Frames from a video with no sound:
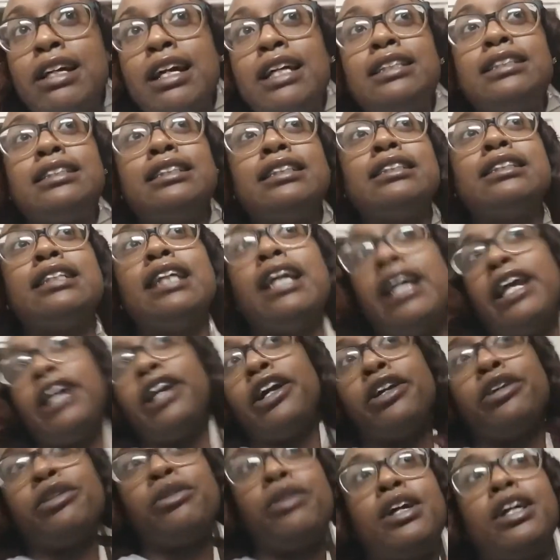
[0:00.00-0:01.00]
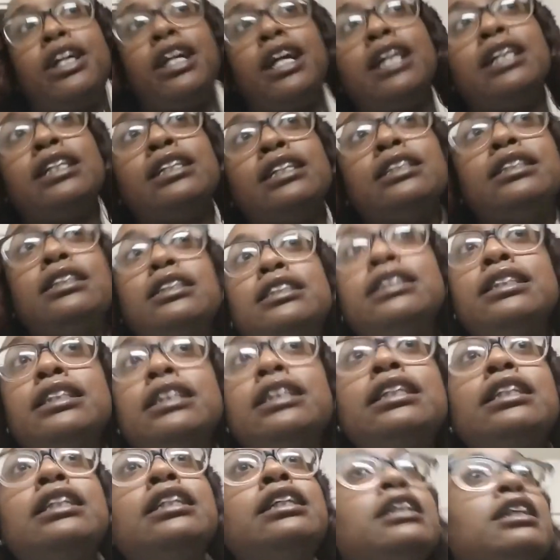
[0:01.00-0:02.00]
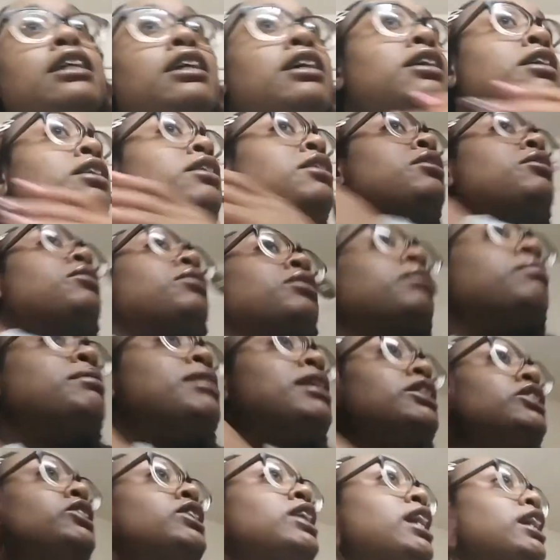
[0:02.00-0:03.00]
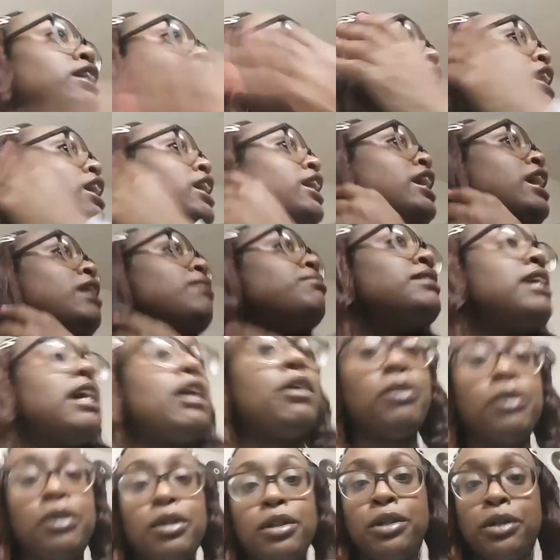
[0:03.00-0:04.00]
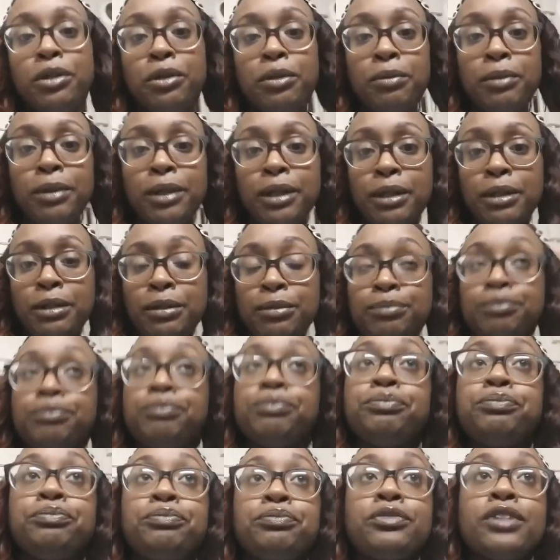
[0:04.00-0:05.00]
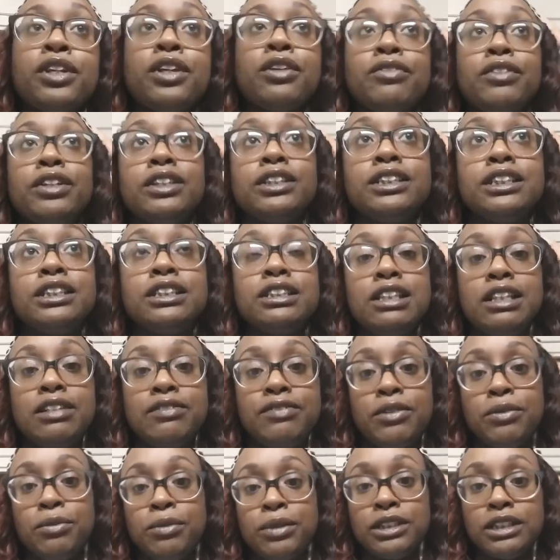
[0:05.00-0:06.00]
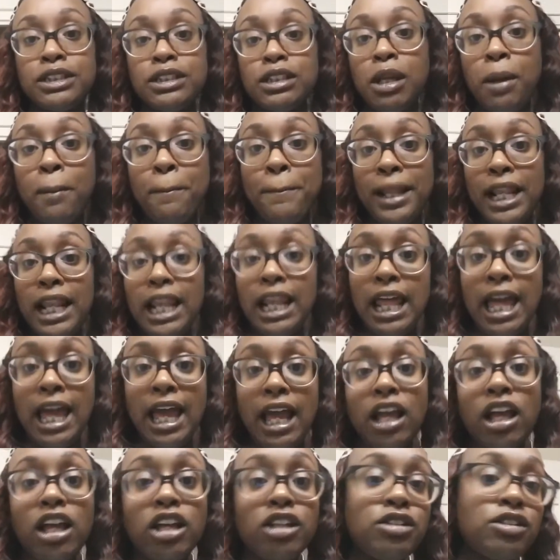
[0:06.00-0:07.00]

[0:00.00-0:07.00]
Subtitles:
as this hair, you can kind of see where my tracks are gapped out a little bit versus if it was black.